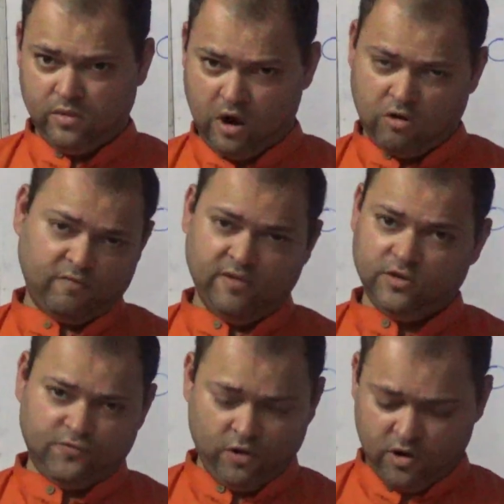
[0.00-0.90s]
Out of
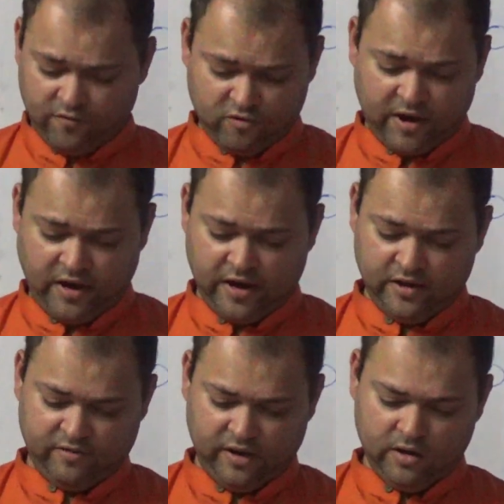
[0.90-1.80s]
these 4, you have to write any
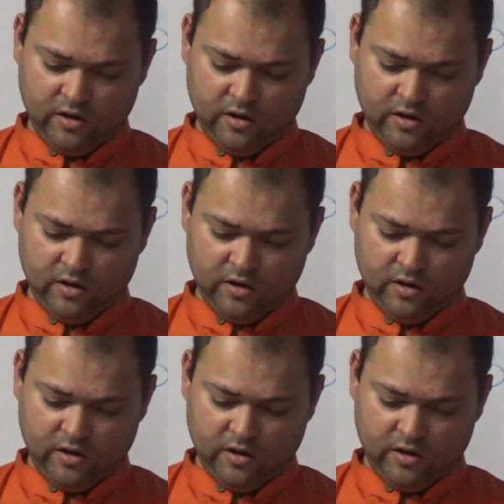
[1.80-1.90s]
3.